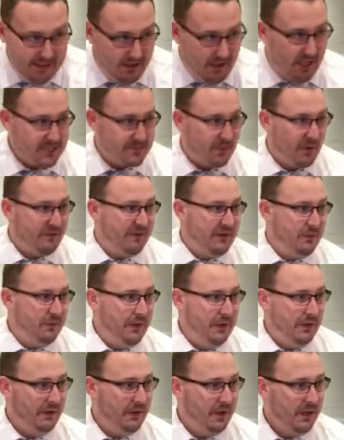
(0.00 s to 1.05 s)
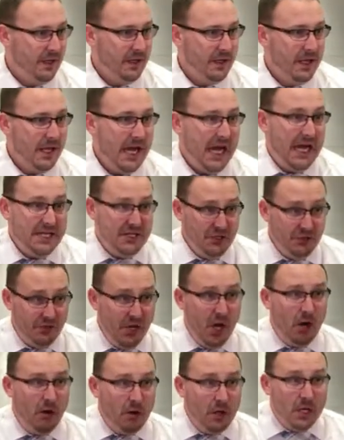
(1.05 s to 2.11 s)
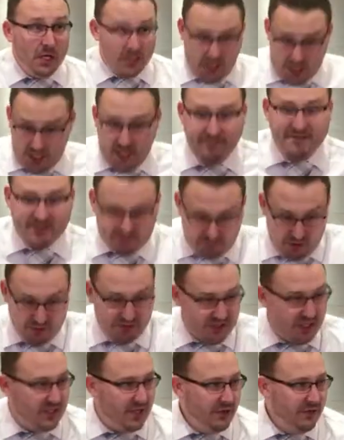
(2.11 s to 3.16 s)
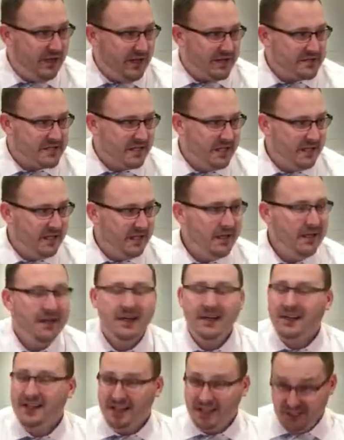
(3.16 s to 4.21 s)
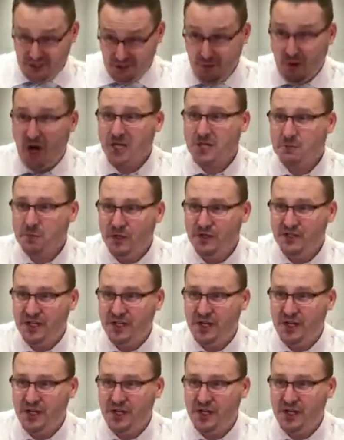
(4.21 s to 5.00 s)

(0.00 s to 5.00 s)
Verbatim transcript: in God's perfect will, and you know God, I'm supposed to do this. You are supposed